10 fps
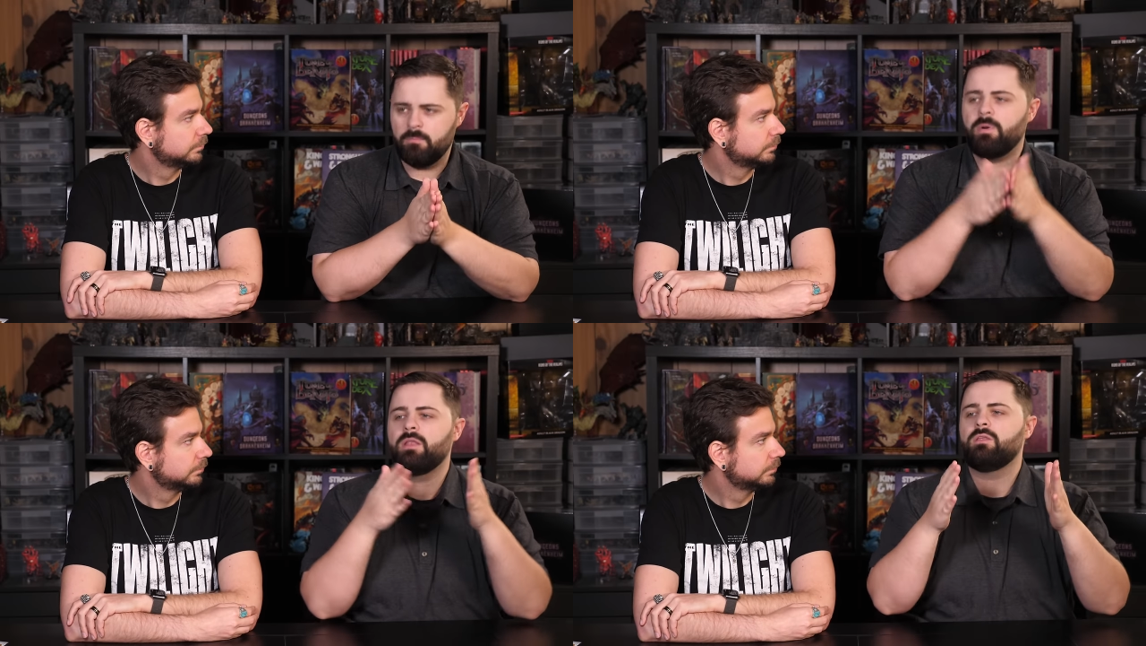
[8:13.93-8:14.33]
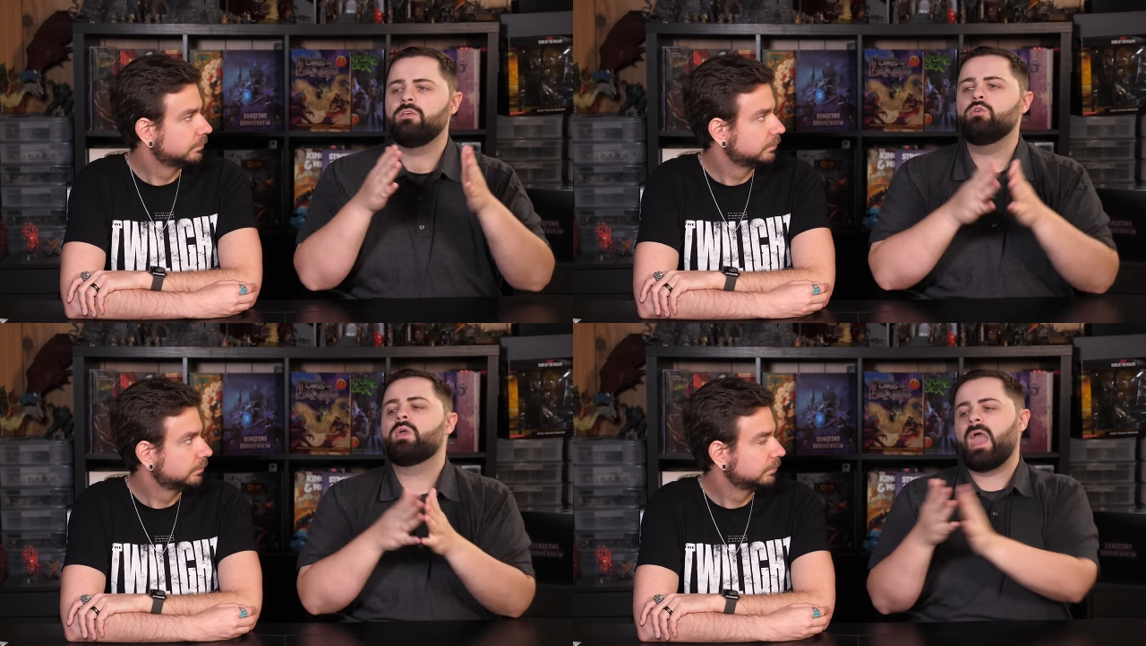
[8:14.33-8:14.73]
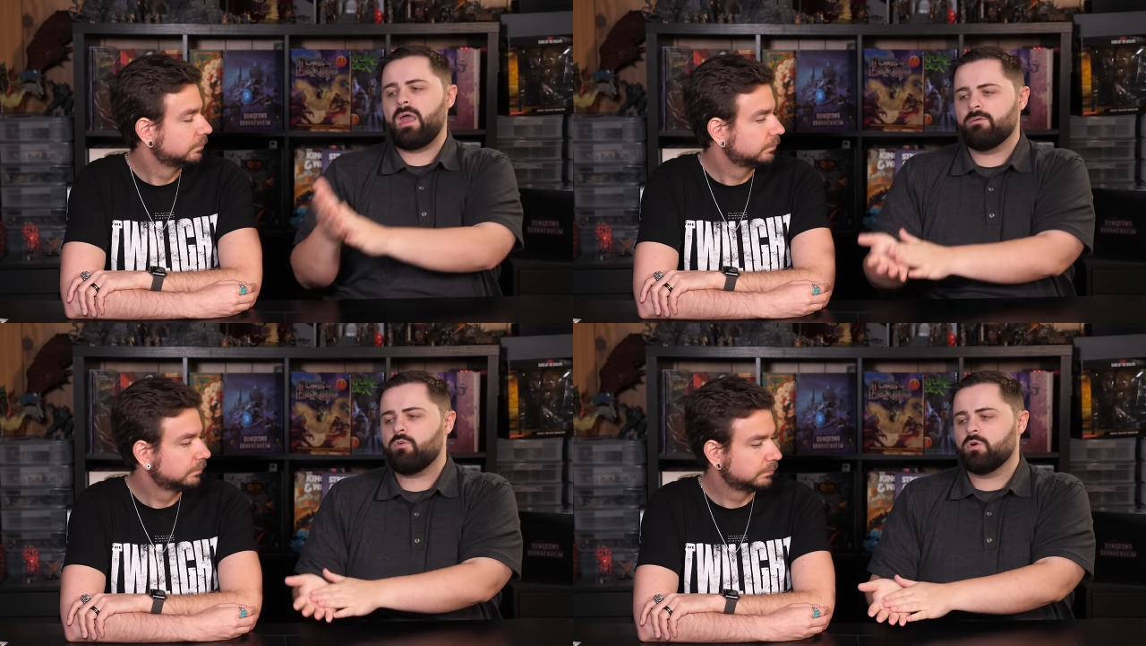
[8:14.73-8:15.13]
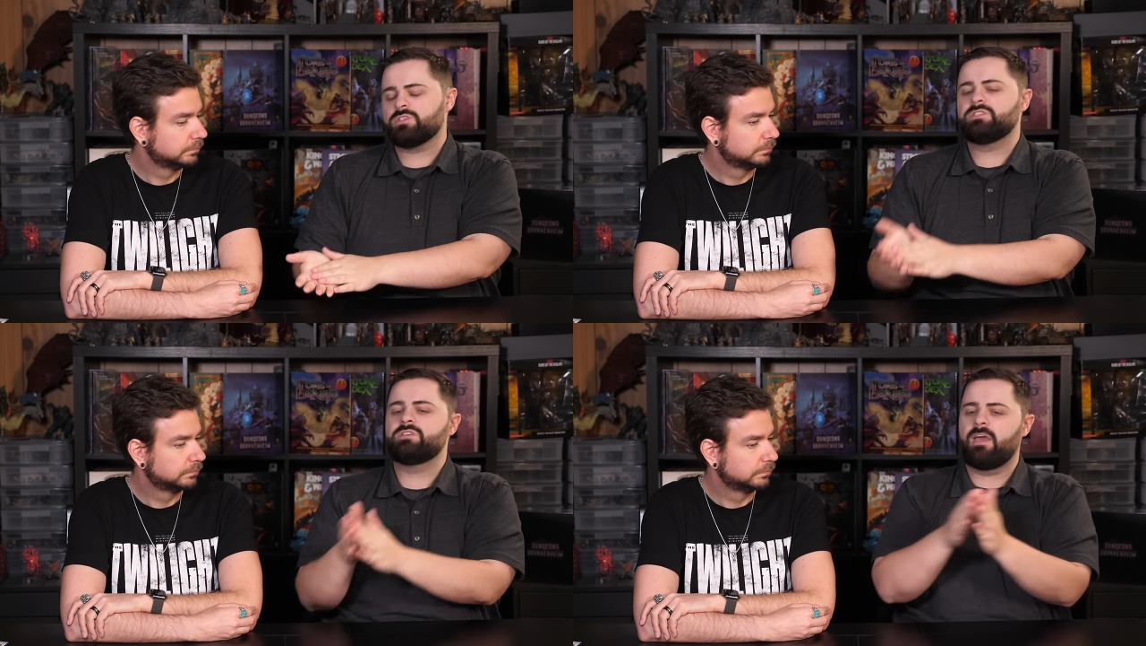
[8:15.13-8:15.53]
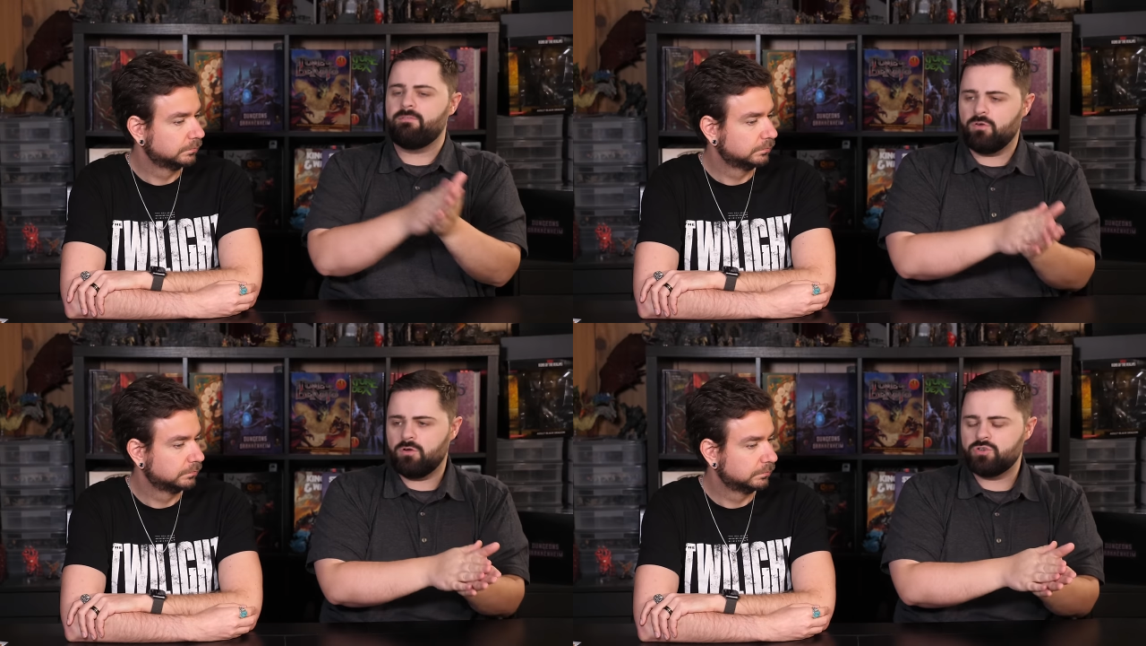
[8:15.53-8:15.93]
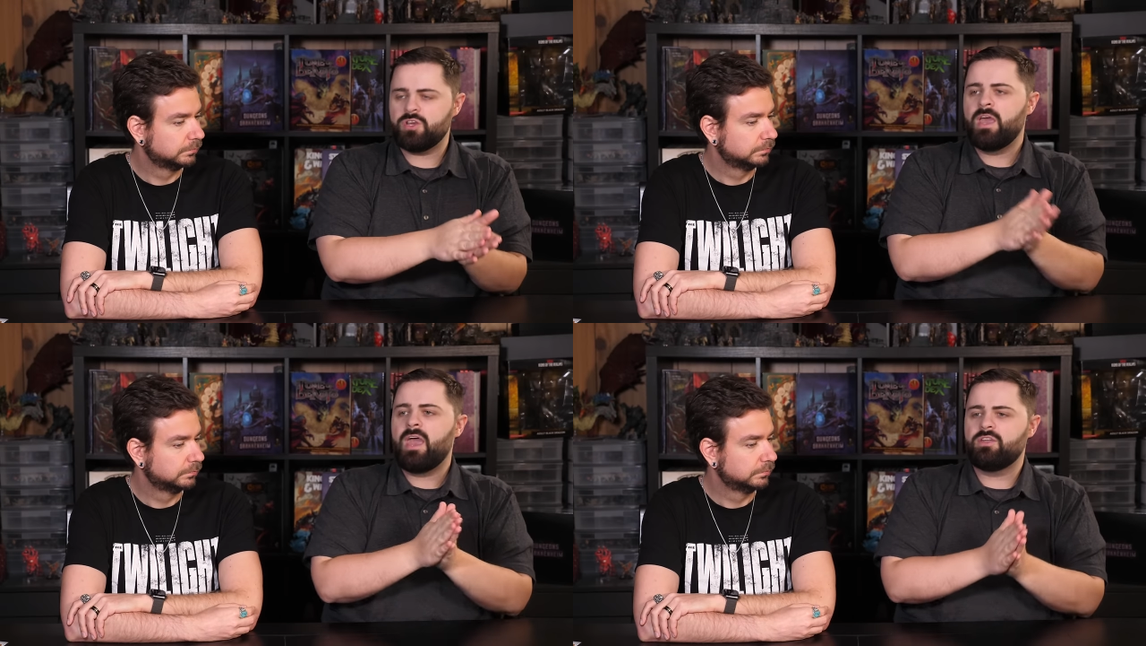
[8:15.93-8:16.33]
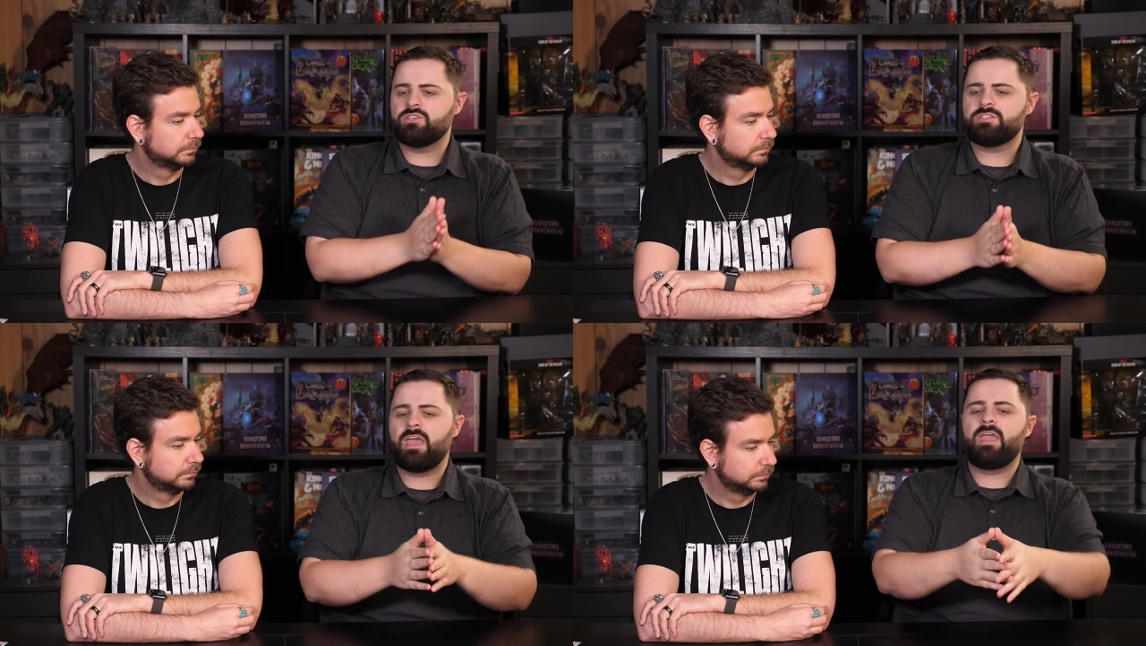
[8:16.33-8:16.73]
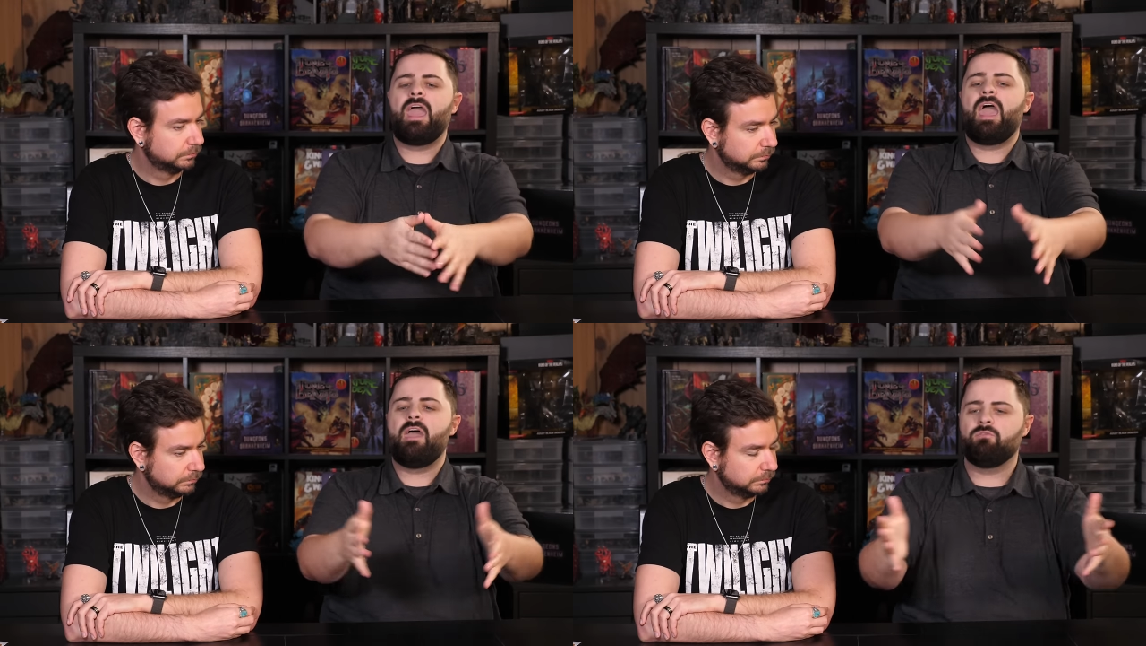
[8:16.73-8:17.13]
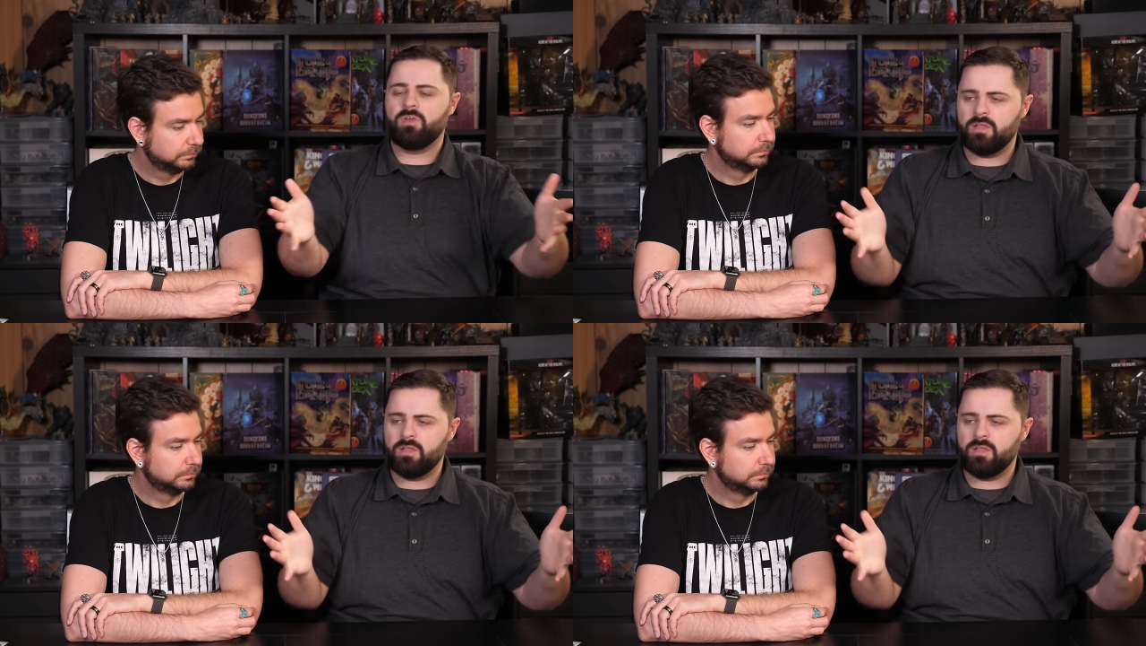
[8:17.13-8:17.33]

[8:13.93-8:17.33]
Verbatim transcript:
Speaker 1: But you can of course diverge and just say every